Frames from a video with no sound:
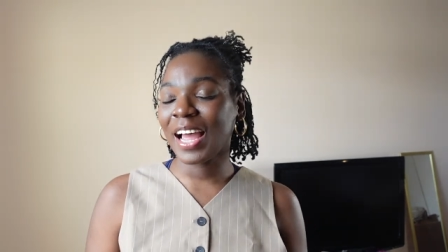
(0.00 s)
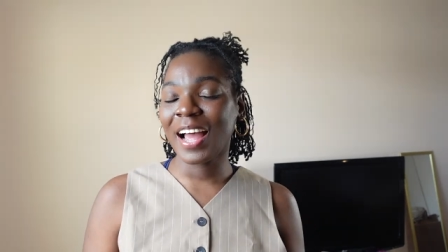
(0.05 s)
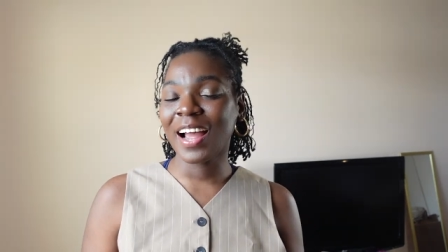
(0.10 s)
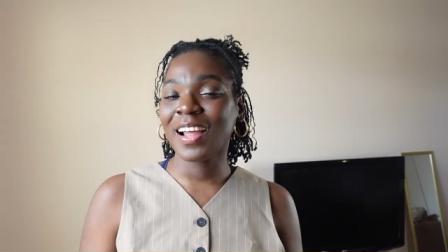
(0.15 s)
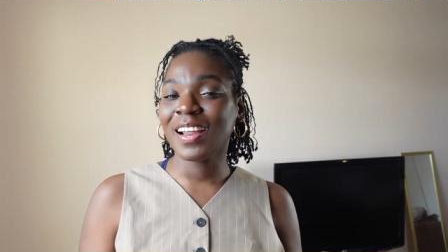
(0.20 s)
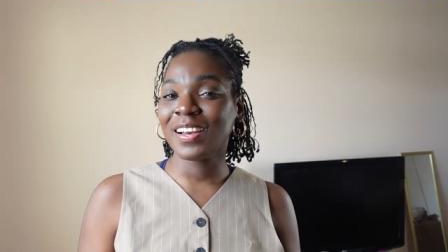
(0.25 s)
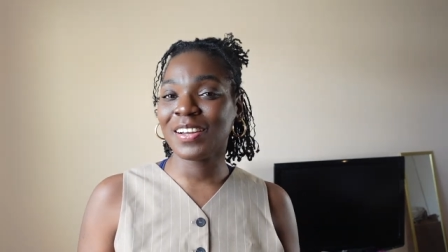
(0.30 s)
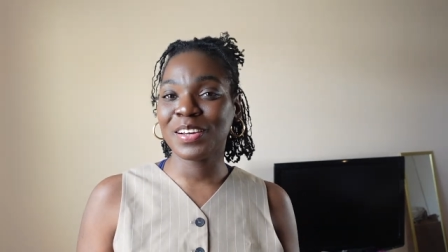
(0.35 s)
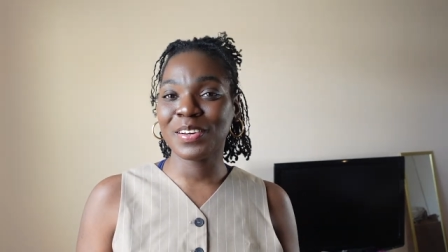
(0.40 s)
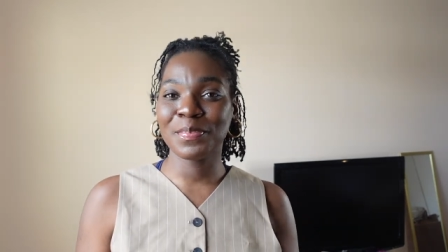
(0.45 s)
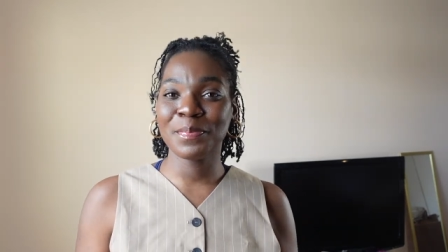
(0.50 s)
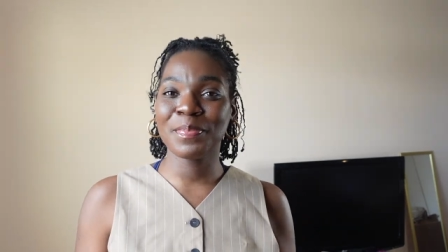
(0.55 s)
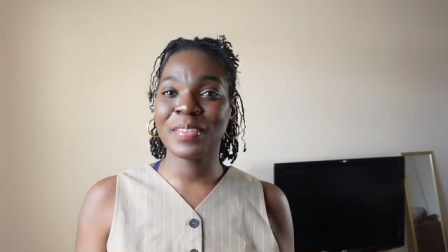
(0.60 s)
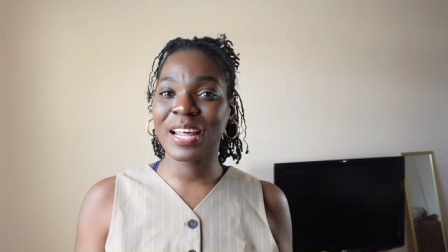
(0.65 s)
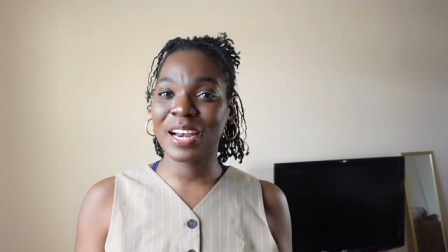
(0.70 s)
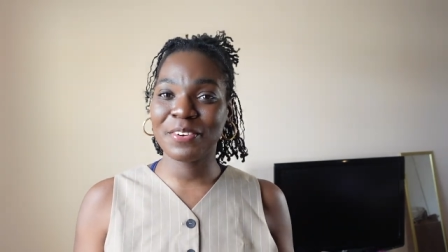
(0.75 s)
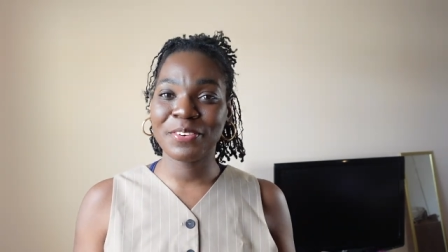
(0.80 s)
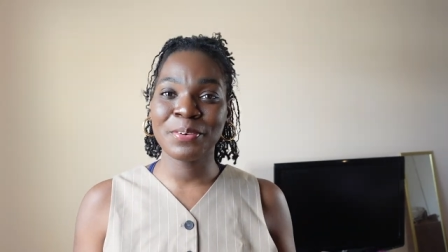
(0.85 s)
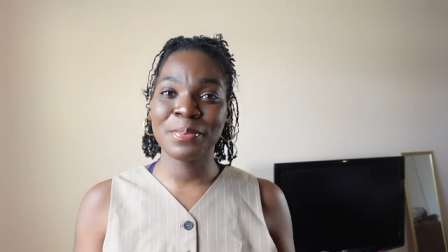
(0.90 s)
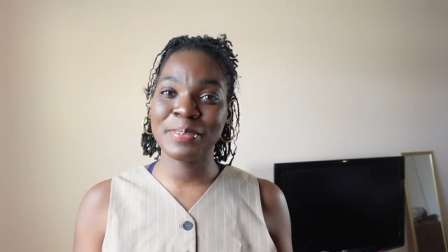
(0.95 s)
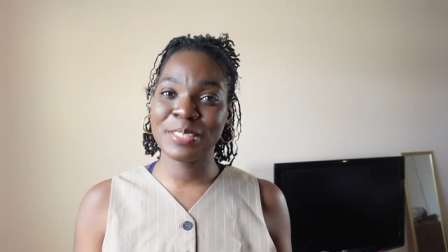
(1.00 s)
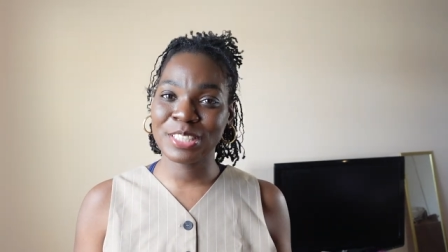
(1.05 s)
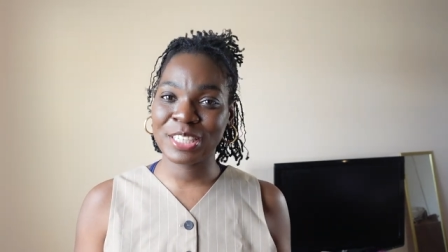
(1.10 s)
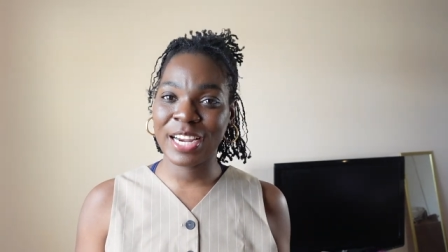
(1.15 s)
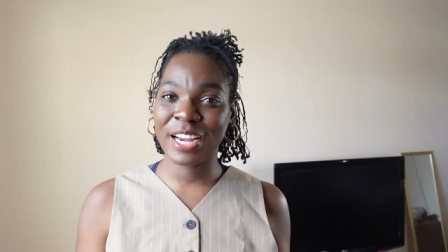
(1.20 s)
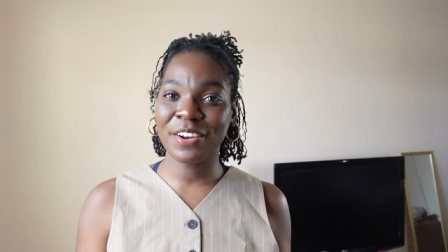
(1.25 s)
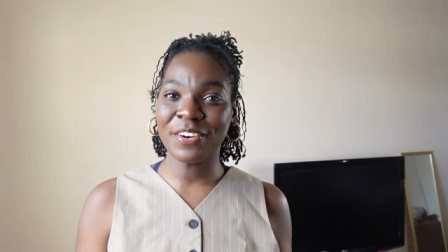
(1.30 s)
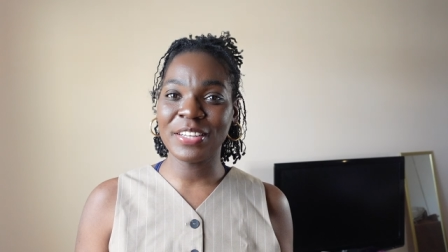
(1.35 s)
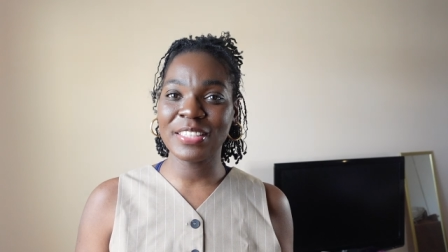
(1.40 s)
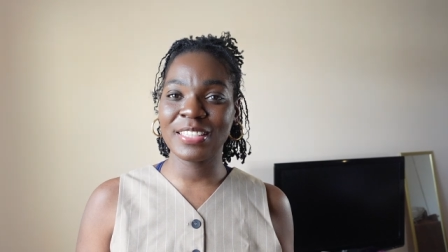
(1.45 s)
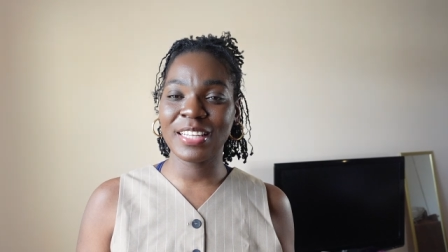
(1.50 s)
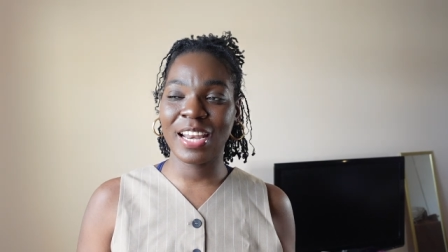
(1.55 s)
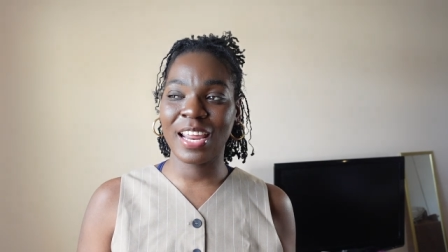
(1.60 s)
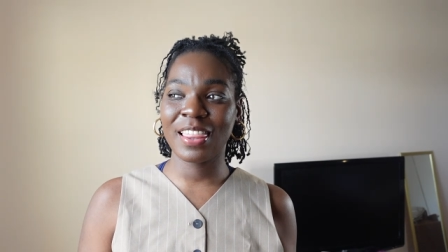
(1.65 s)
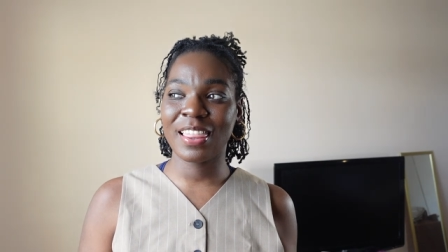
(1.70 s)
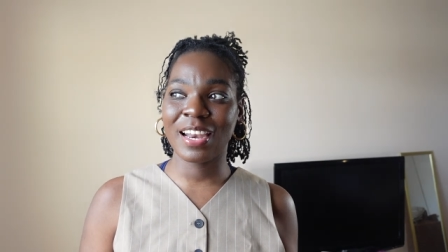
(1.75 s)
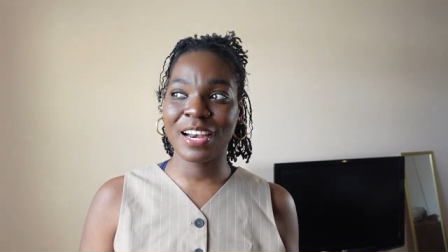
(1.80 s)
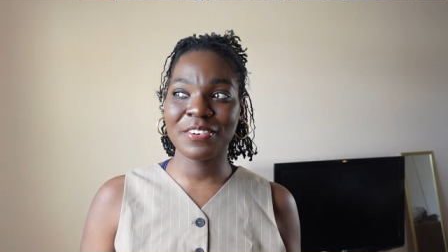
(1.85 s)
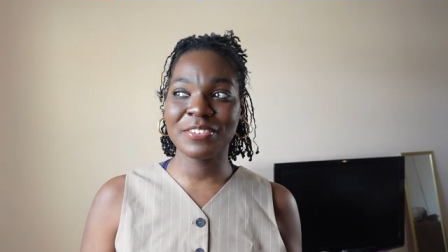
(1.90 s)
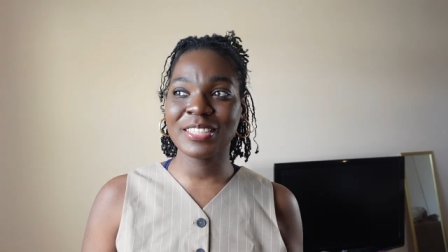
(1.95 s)
item that I will be trying on today
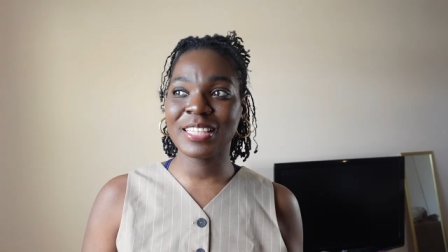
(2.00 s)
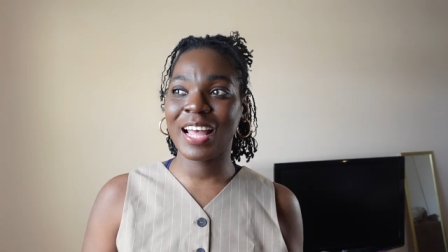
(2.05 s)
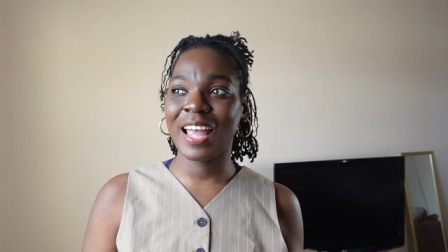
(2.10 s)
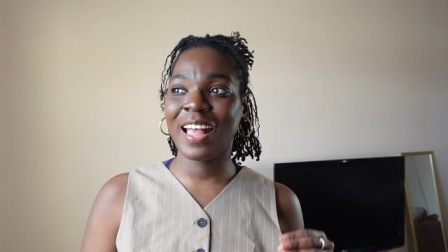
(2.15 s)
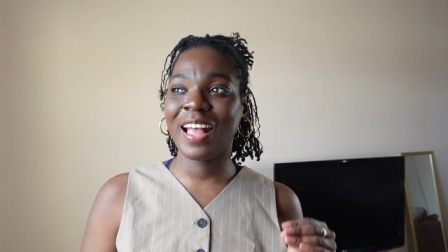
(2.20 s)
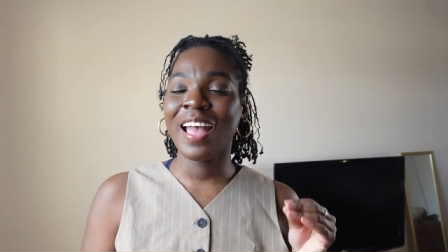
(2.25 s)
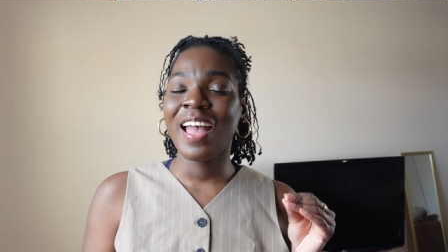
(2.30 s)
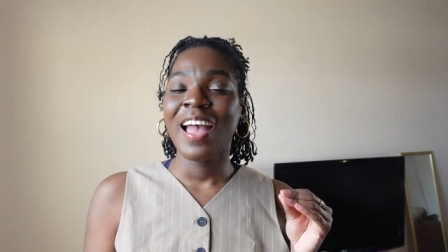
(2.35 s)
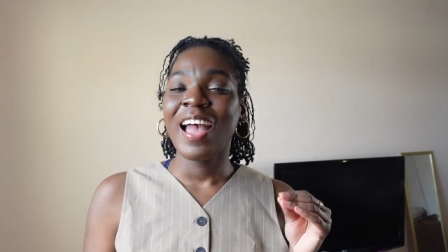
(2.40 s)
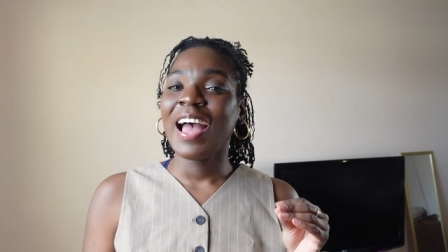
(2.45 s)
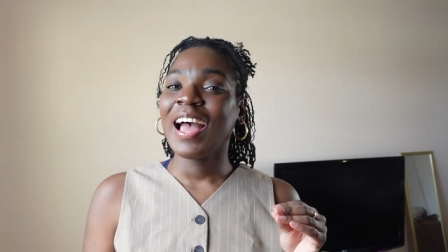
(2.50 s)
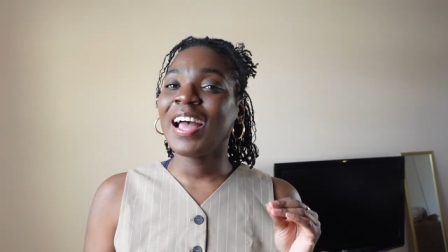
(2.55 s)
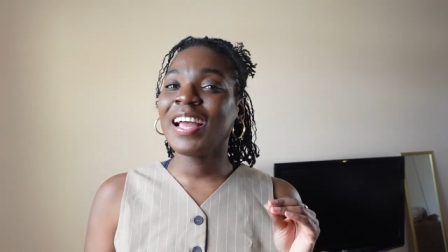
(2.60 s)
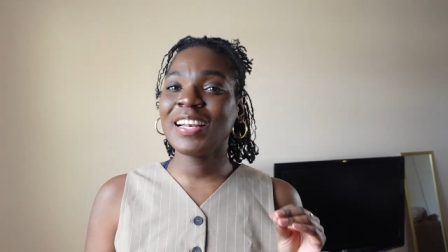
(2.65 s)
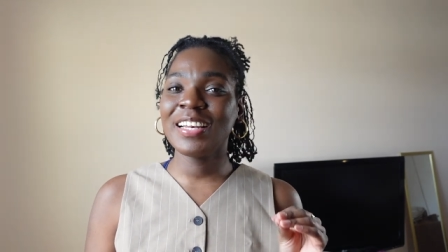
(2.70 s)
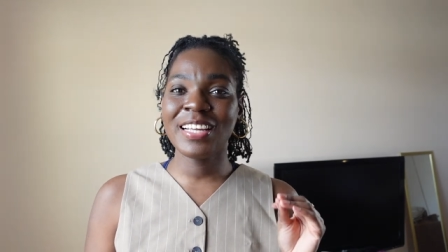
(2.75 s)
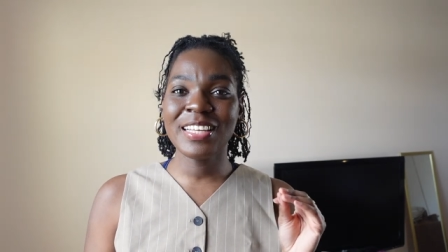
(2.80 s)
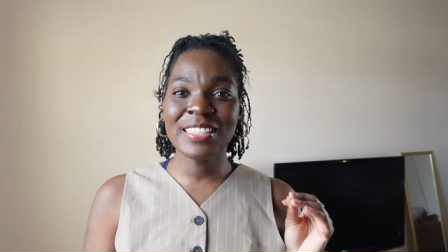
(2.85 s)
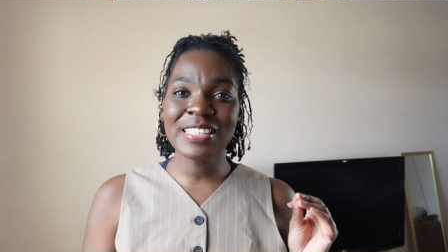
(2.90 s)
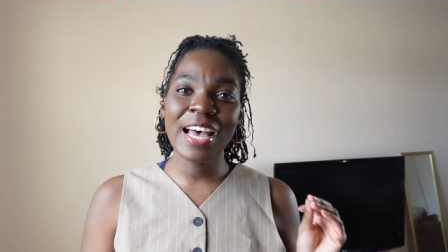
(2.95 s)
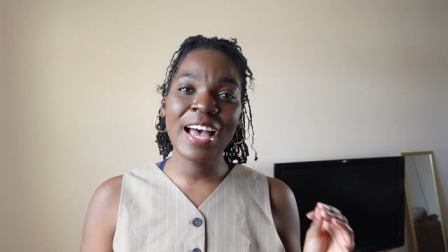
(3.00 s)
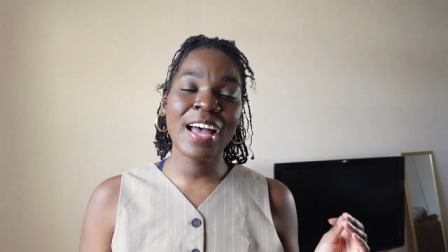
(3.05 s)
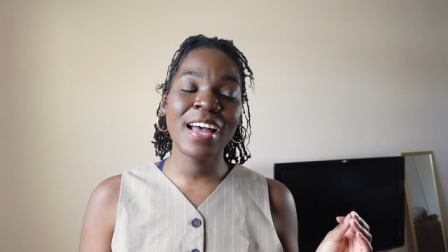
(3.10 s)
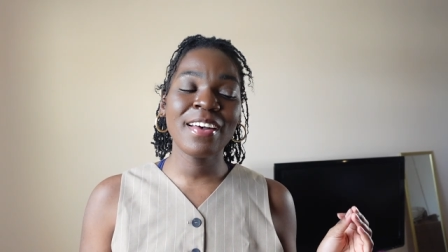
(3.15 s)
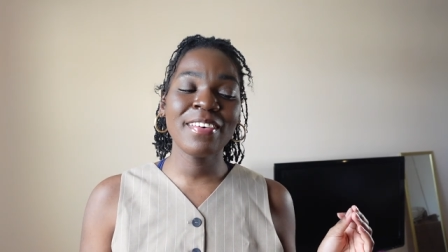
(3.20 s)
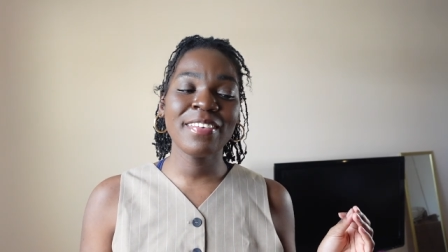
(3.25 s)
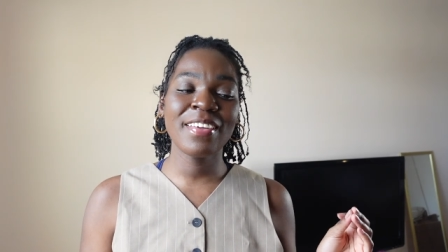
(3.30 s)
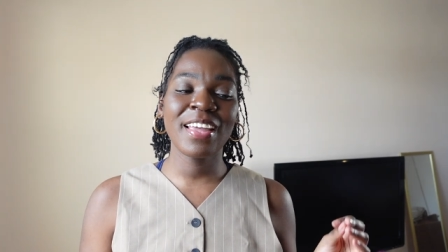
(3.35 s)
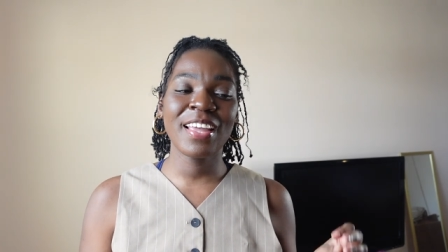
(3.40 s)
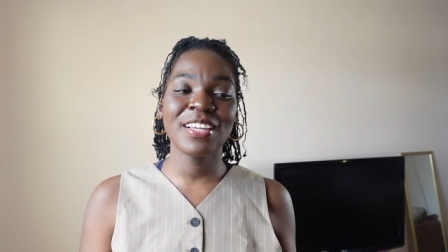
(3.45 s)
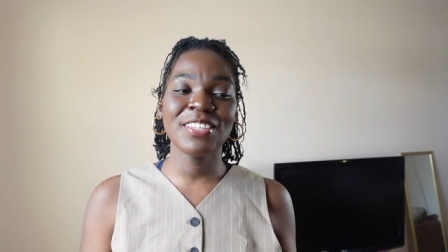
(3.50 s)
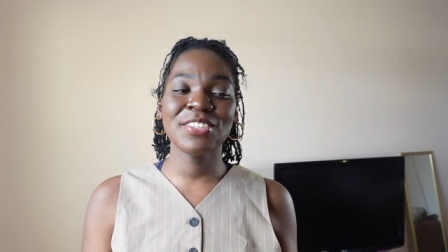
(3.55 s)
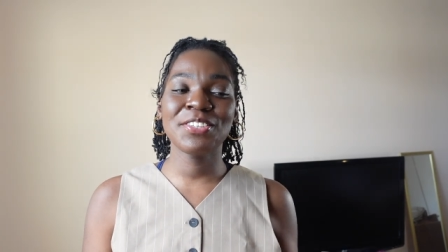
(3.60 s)
that I was like, I need to have it.